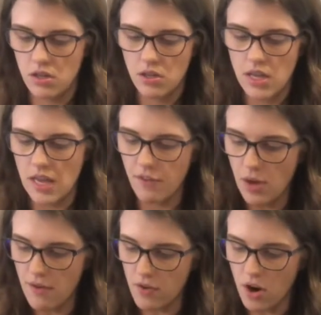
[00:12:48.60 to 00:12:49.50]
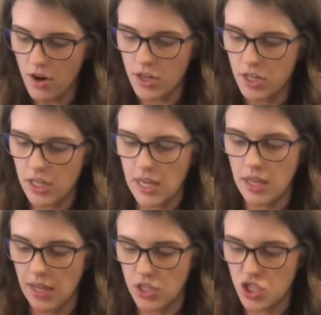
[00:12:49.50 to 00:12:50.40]
If you ever are cooking
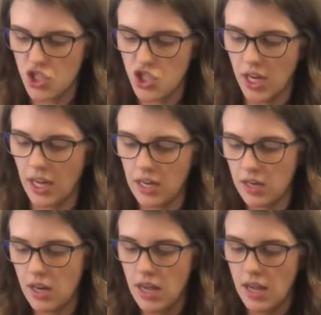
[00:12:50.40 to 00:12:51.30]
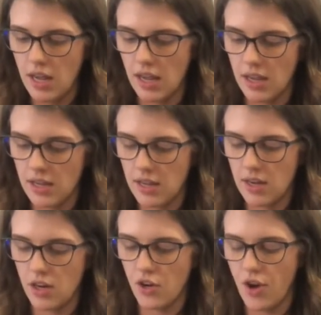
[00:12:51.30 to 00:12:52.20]
like just chicken and
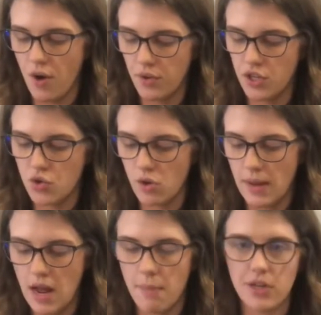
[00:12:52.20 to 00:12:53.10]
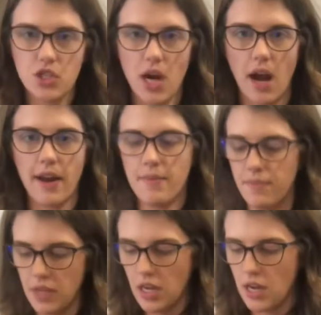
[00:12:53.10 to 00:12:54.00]
you're not really sure about how much time,
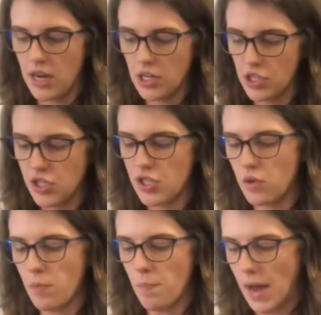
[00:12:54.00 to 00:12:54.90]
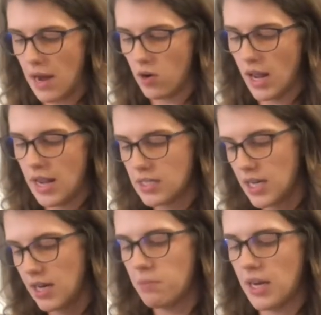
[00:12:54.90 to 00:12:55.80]
I usually do about
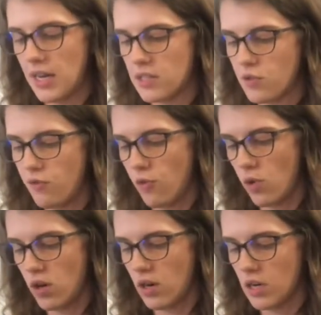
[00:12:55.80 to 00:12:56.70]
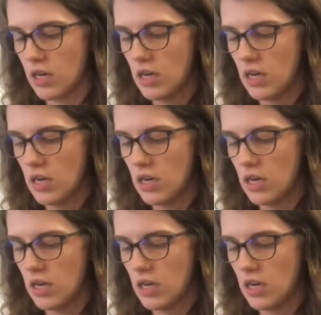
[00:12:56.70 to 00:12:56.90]
18 minutes for